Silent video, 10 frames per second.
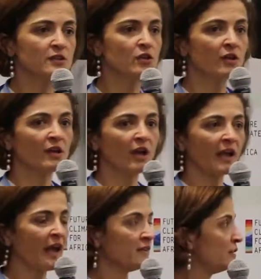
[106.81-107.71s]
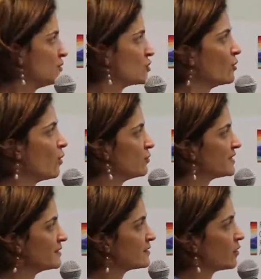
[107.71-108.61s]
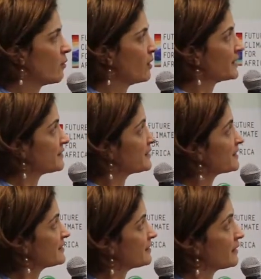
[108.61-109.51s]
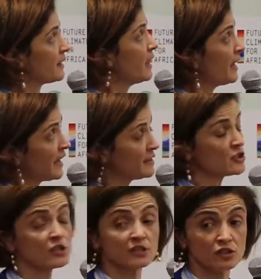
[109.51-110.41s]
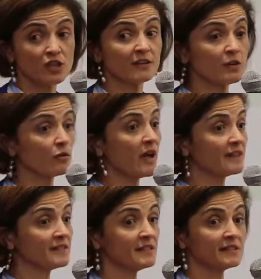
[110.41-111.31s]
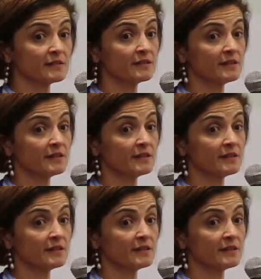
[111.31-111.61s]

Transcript: the NGOs, and so on. I think energy in general has this